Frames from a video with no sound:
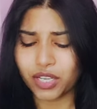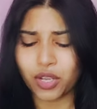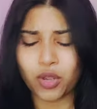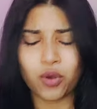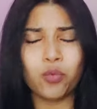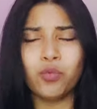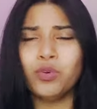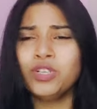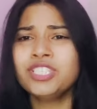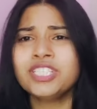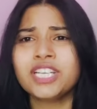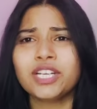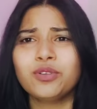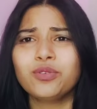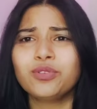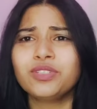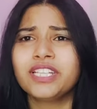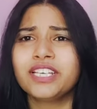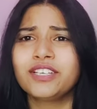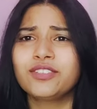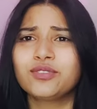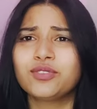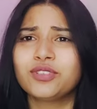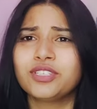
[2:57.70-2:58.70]
Which I don't
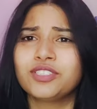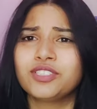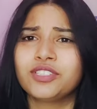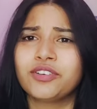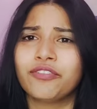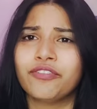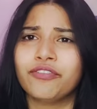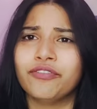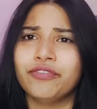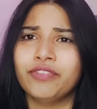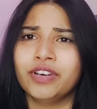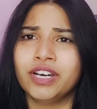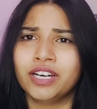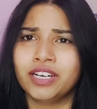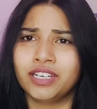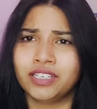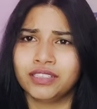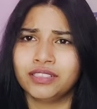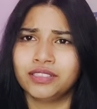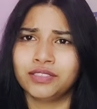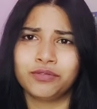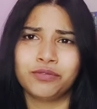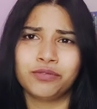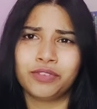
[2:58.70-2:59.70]
think so is
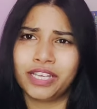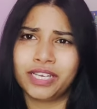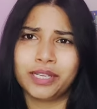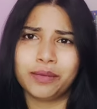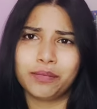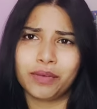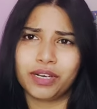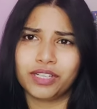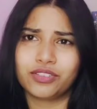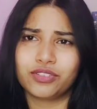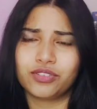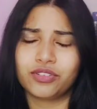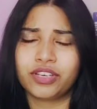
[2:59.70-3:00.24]
very much,